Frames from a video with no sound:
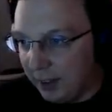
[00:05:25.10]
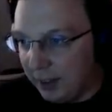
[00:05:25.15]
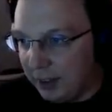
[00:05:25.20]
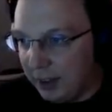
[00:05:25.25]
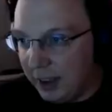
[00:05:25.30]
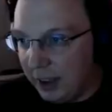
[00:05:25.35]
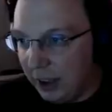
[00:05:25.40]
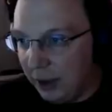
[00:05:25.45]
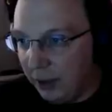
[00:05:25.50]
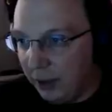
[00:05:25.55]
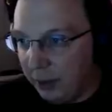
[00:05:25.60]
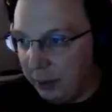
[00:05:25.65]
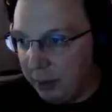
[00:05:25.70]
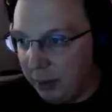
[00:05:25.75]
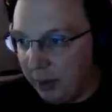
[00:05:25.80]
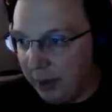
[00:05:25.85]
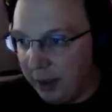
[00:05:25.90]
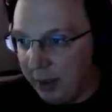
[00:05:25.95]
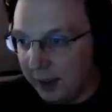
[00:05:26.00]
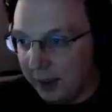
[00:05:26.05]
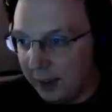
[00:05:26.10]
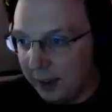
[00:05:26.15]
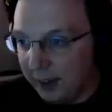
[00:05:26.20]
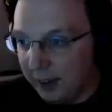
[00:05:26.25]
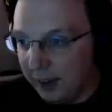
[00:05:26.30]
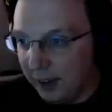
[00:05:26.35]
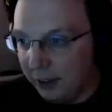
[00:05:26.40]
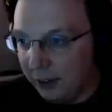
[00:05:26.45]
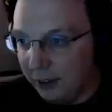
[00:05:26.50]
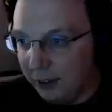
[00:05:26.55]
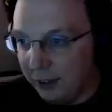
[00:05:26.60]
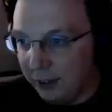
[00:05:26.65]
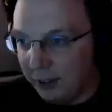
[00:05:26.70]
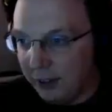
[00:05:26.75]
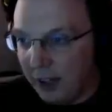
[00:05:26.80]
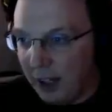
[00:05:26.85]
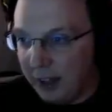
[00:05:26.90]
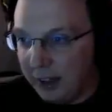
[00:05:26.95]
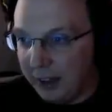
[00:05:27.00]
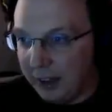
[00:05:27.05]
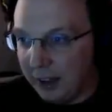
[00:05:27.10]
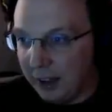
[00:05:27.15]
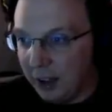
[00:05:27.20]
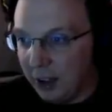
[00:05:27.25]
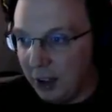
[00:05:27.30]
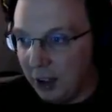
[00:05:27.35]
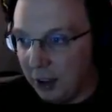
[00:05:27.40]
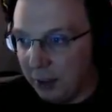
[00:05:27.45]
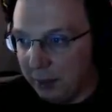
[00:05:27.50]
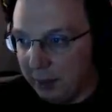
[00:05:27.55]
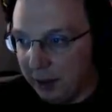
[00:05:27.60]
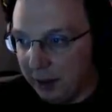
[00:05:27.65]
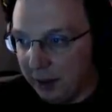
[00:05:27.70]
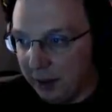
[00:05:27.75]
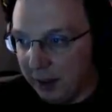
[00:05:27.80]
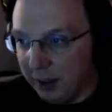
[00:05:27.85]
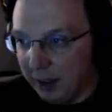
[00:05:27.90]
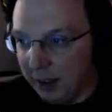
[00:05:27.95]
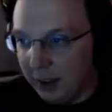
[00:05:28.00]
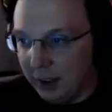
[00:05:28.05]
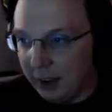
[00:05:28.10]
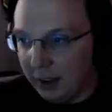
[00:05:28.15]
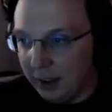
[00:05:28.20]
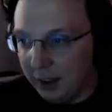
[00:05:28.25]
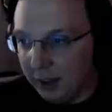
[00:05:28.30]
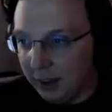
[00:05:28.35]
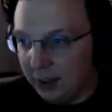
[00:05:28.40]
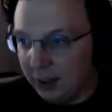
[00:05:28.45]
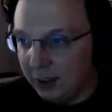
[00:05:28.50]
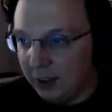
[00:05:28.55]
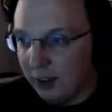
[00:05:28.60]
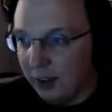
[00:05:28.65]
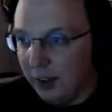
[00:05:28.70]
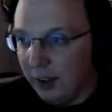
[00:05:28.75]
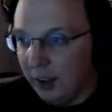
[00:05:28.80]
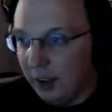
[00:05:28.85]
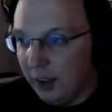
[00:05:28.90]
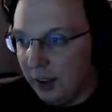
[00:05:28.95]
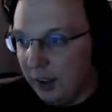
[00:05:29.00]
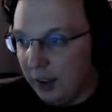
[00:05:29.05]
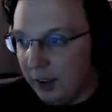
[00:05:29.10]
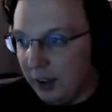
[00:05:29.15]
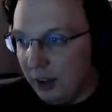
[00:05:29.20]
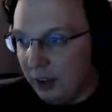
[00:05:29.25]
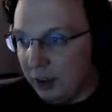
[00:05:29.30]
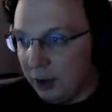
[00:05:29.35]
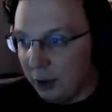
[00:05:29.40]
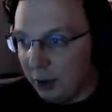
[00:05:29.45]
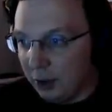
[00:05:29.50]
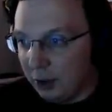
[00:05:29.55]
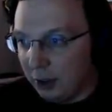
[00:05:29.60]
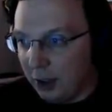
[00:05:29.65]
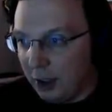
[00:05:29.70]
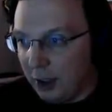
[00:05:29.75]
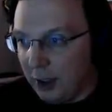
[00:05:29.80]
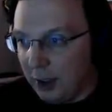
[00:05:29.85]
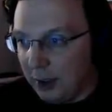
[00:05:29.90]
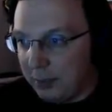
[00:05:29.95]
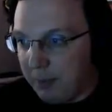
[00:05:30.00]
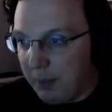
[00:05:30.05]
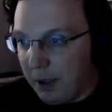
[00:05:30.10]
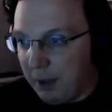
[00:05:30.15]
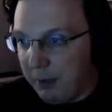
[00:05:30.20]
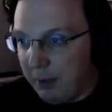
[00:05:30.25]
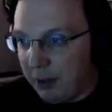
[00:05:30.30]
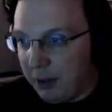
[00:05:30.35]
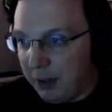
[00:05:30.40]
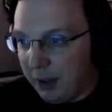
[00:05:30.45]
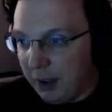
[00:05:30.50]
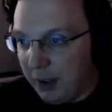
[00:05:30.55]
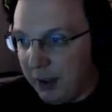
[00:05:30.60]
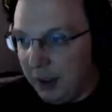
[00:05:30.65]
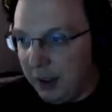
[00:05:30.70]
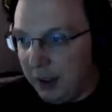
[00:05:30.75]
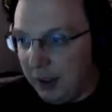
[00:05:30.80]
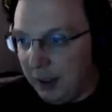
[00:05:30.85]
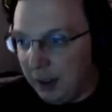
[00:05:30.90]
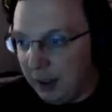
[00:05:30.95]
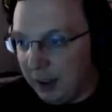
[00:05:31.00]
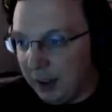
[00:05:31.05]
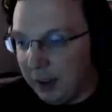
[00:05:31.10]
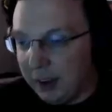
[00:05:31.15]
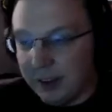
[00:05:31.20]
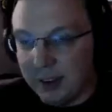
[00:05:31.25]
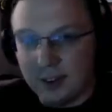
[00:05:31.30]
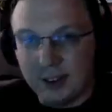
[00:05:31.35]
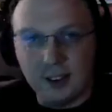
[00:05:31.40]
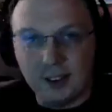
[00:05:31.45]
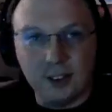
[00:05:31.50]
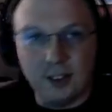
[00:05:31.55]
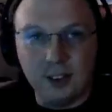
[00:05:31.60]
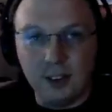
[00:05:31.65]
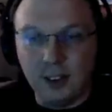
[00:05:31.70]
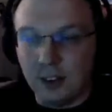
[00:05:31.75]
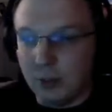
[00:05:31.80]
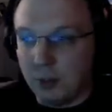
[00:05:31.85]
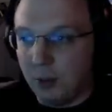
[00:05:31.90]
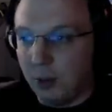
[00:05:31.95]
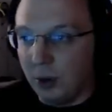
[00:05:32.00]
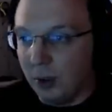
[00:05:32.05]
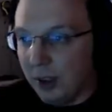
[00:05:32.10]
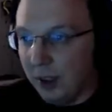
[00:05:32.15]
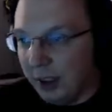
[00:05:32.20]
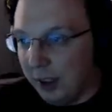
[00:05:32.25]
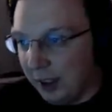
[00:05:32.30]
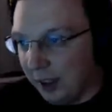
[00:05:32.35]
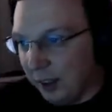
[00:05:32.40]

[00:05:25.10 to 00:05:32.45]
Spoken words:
tell the player. You know, it's not like a guard being like, oh, these doors are all locked by the mystic key. Nah, it's more like,